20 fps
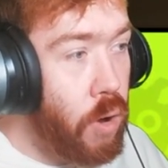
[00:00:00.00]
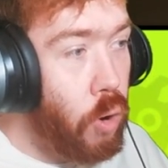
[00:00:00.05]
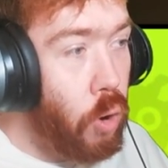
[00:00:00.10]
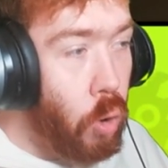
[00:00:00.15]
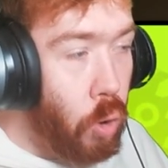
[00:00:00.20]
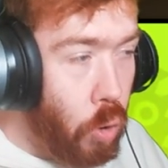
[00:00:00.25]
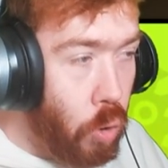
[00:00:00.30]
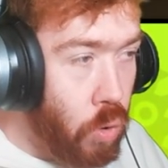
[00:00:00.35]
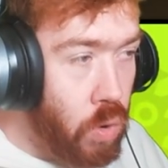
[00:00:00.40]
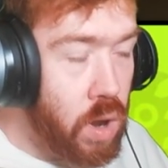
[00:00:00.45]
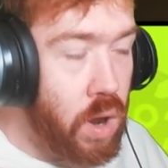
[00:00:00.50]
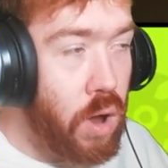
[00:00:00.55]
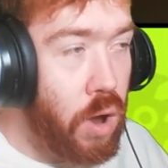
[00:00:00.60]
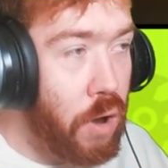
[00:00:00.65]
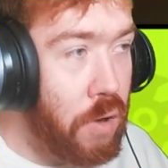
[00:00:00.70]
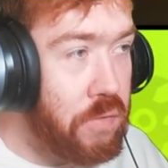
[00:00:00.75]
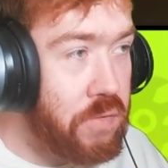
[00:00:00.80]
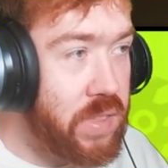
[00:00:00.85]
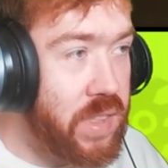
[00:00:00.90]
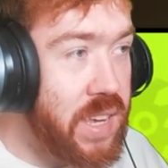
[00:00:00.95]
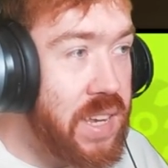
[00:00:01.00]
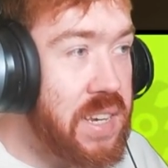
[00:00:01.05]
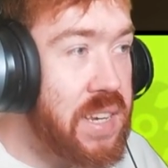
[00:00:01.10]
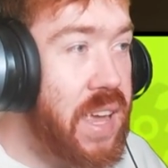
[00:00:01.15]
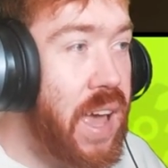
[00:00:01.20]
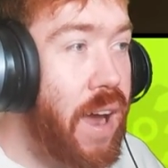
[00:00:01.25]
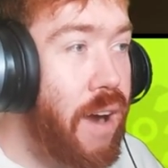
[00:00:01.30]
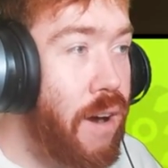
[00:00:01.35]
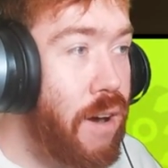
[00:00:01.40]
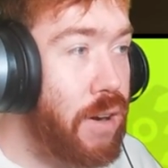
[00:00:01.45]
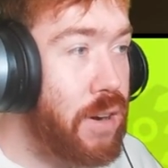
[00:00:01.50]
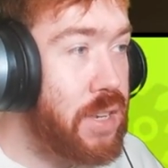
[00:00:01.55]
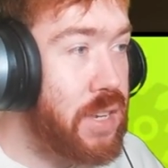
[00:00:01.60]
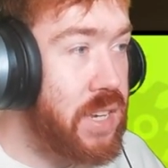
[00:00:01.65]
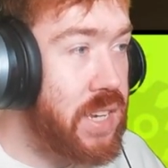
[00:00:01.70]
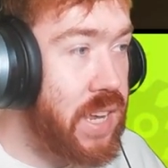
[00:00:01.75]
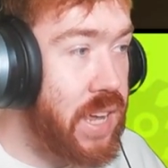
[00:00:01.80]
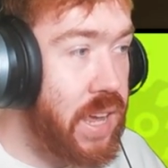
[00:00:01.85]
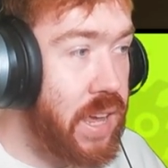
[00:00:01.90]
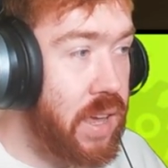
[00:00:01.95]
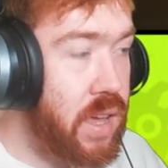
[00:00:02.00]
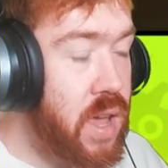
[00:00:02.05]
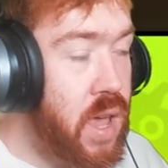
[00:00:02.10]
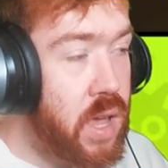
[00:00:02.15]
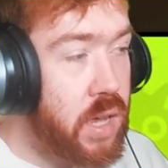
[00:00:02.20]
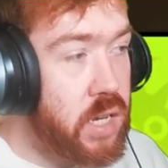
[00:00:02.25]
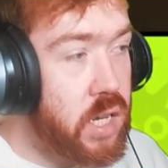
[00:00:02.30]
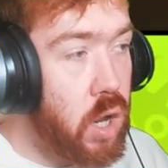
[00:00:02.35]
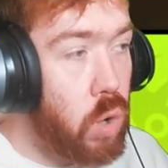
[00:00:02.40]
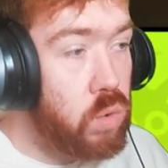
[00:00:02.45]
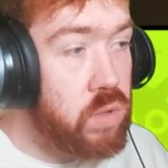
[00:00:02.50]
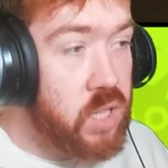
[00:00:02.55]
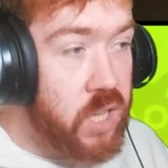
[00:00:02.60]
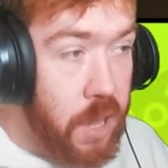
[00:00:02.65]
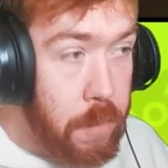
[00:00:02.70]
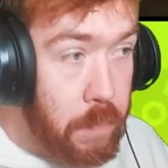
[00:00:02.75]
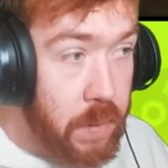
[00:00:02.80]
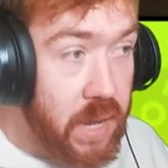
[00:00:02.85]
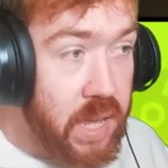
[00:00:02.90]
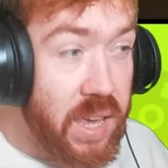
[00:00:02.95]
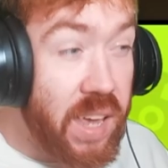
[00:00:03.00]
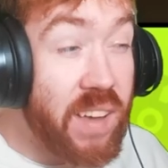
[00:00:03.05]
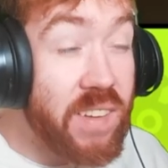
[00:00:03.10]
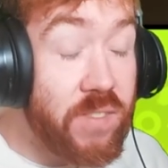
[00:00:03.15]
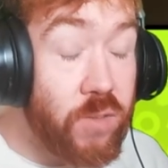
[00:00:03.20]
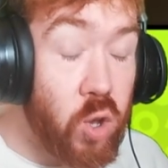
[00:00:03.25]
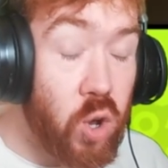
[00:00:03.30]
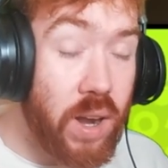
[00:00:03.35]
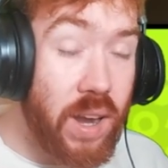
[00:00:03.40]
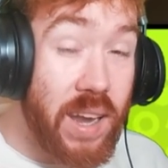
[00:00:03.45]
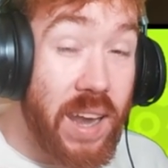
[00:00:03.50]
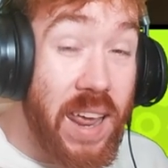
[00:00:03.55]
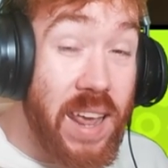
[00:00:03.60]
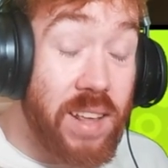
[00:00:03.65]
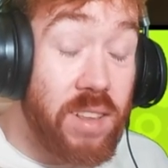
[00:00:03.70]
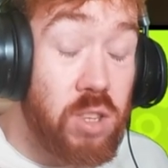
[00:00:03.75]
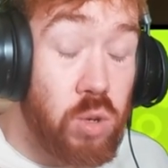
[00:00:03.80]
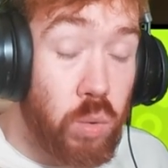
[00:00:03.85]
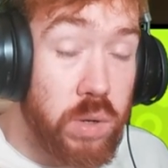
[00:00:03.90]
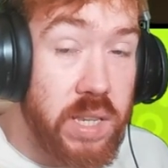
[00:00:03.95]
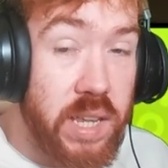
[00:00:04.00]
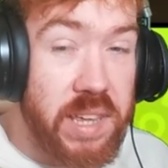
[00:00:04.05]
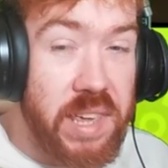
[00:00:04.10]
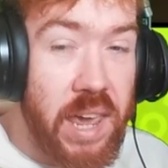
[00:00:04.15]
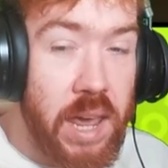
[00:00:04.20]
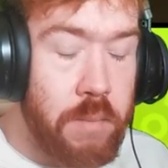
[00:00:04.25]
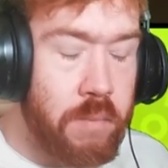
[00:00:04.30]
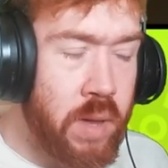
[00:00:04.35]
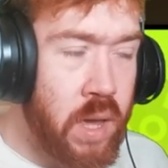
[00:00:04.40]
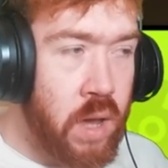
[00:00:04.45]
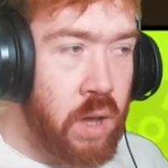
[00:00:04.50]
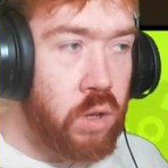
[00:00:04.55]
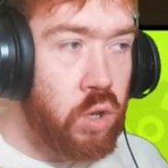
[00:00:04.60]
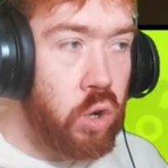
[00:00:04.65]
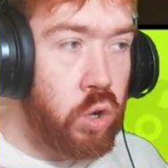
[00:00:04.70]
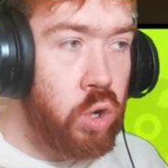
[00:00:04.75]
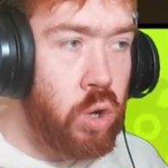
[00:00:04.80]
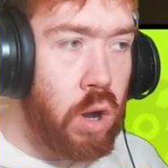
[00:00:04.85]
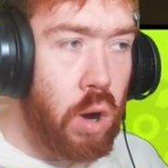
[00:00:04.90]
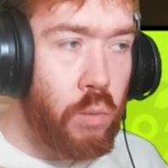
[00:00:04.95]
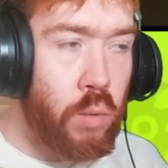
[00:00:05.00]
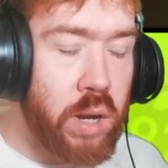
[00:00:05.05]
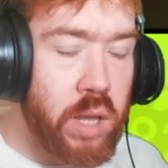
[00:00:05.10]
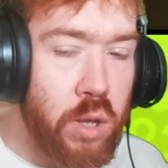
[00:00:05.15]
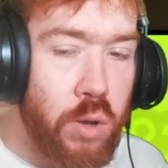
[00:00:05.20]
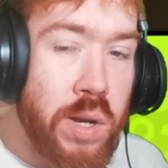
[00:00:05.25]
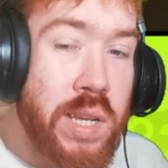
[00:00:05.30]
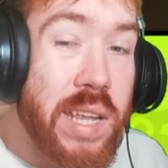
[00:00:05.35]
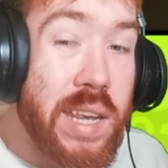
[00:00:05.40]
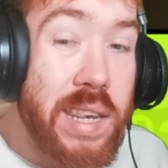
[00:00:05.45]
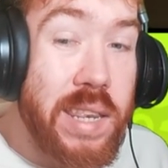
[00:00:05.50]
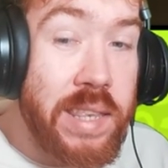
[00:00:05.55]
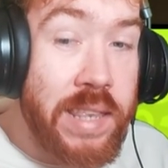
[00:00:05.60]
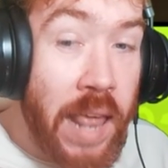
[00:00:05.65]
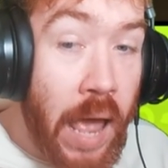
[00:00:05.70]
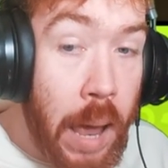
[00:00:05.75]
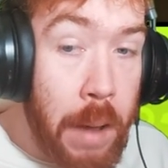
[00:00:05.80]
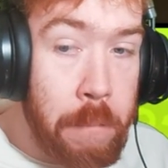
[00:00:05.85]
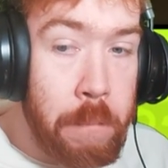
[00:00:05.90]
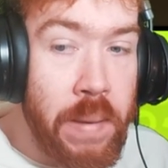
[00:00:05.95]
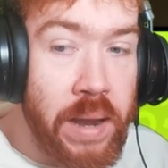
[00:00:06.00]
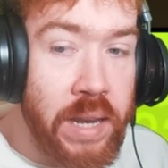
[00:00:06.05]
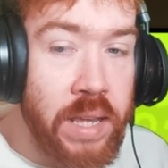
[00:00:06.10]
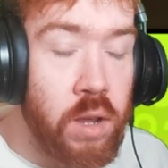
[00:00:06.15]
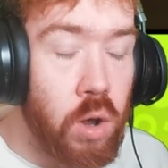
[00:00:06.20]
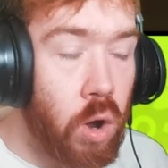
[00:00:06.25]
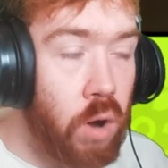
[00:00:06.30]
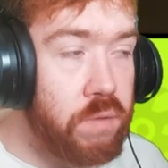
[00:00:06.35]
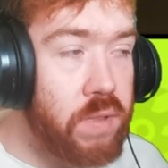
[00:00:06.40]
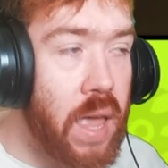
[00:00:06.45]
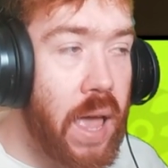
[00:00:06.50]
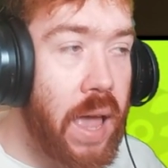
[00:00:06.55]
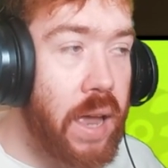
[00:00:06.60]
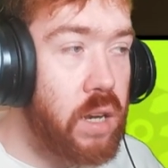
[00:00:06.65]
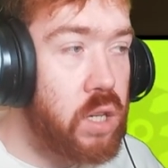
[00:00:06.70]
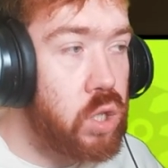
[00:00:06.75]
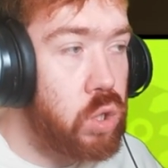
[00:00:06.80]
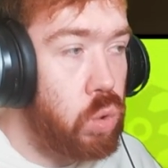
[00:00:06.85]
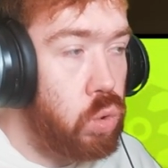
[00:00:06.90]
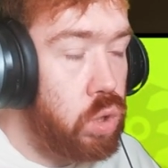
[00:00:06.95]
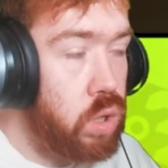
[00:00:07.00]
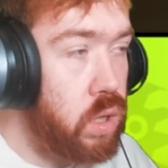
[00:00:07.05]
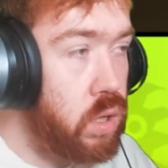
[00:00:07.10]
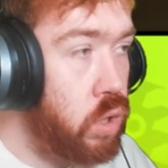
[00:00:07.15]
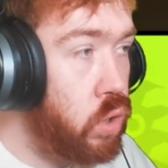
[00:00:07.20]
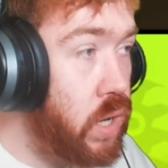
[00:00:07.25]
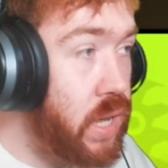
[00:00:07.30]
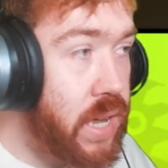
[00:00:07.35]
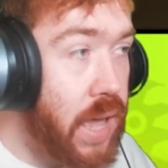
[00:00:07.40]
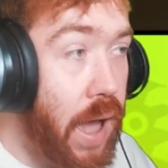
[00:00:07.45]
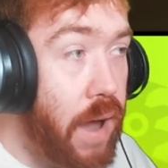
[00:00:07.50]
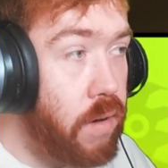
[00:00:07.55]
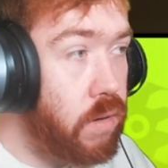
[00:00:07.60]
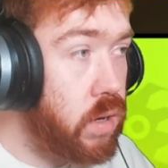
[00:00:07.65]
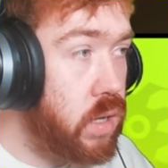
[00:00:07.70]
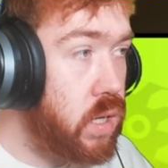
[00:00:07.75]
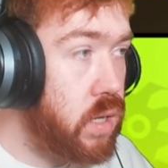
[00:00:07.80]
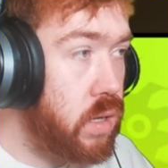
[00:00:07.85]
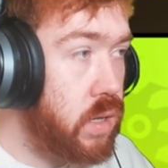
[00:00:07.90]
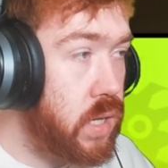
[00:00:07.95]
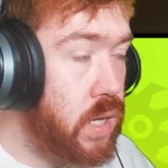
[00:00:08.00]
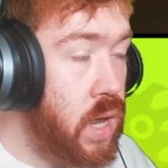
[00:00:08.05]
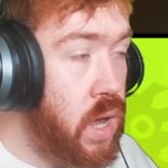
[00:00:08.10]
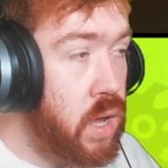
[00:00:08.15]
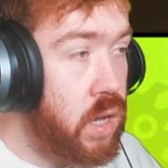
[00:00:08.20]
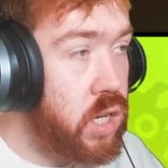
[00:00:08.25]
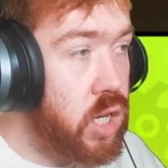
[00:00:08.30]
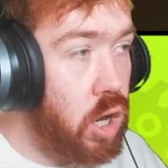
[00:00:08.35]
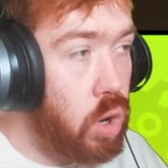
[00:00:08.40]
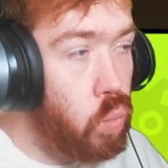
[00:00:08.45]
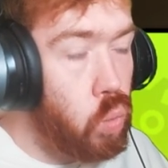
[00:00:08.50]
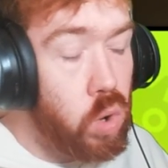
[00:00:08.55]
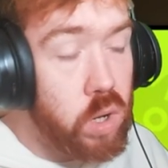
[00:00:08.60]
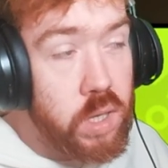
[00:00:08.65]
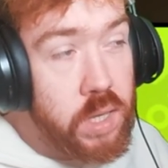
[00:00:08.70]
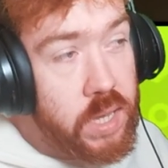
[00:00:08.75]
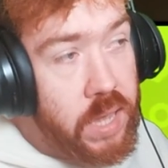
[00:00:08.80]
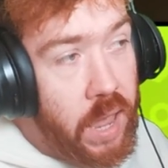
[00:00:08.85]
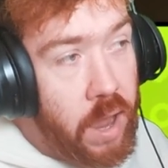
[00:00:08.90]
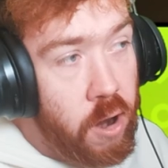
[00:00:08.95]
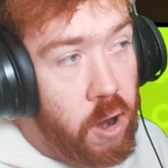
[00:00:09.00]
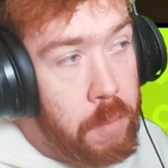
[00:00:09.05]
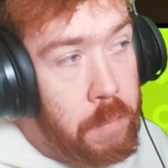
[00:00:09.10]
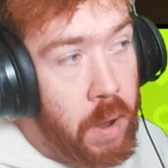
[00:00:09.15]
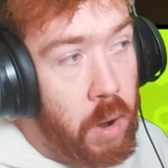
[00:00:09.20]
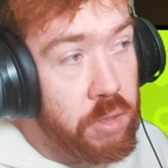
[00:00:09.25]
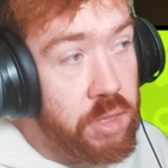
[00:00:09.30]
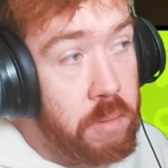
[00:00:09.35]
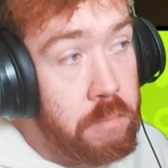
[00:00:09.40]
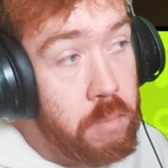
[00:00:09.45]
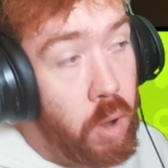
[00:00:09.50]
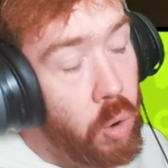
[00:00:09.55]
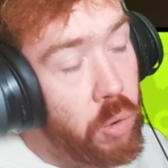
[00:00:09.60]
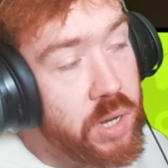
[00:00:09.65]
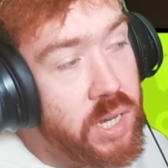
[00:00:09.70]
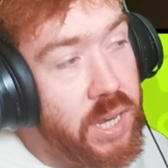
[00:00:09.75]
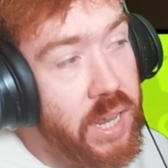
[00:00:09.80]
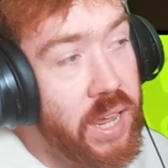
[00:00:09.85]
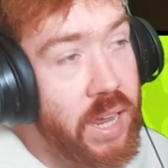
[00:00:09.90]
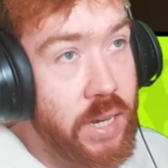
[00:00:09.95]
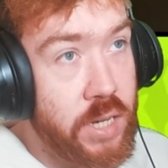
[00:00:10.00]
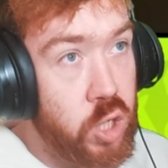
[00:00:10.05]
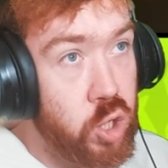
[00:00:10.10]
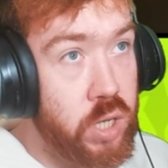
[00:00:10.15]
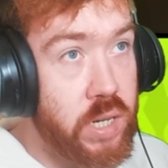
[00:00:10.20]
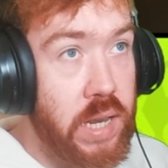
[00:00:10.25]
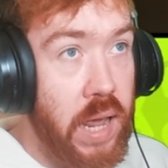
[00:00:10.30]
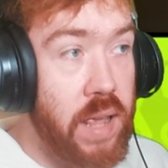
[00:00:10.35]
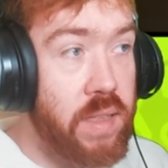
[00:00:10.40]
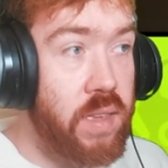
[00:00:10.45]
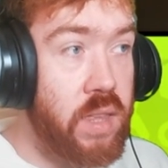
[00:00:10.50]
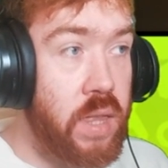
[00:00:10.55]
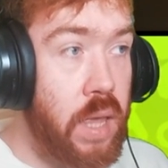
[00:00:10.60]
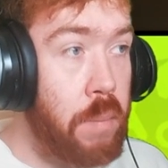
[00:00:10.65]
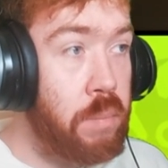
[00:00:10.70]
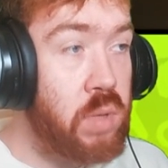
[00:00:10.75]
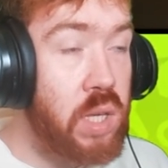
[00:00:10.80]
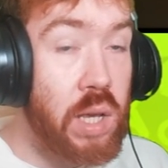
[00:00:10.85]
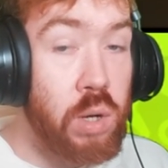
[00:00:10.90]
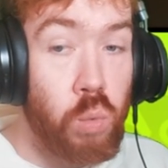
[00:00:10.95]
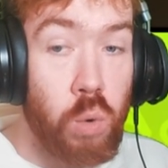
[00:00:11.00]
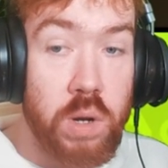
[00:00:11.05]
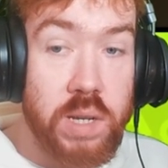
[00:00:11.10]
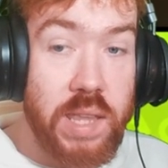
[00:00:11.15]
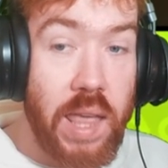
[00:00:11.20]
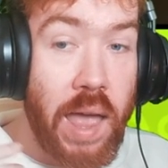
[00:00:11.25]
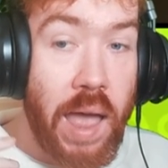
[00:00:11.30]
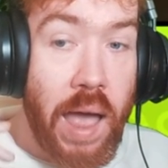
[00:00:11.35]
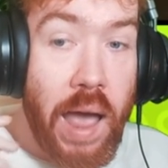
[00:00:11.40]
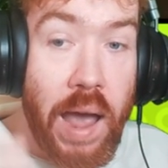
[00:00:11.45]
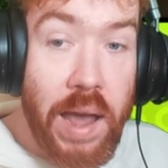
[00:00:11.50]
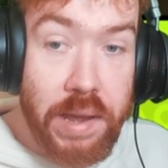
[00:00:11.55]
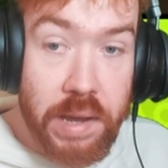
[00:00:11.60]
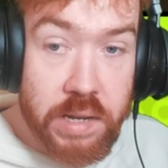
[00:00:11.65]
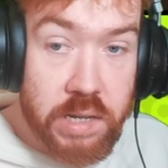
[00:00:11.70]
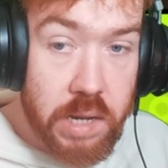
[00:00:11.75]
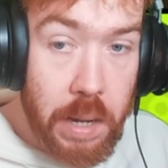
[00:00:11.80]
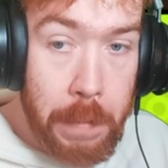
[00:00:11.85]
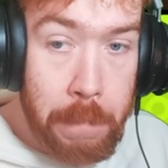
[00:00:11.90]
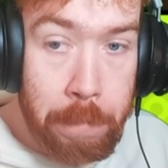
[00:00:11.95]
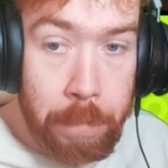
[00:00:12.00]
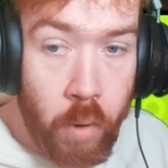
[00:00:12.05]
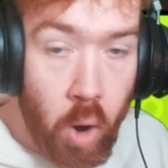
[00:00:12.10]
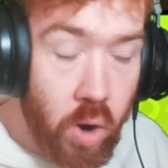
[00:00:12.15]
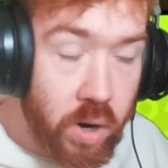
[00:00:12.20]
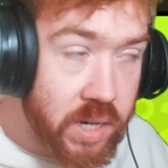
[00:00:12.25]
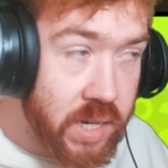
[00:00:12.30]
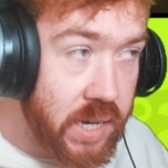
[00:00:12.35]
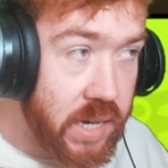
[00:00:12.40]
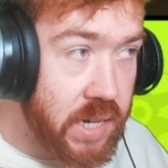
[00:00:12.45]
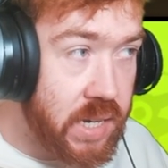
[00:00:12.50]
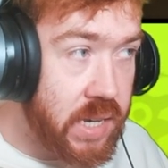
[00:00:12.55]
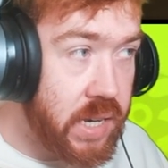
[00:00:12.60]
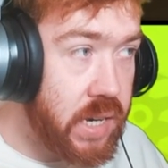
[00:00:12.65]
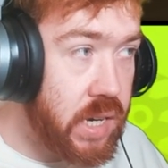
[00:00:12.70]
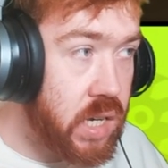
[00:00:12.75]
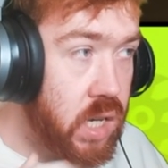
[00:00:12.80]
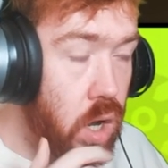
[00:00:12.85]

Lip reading: All of these characters here. So typically, if you're late in towards the game, you're not really using that many of the actual unique characters. So what you care about the most is just getting them towards the highest box CC.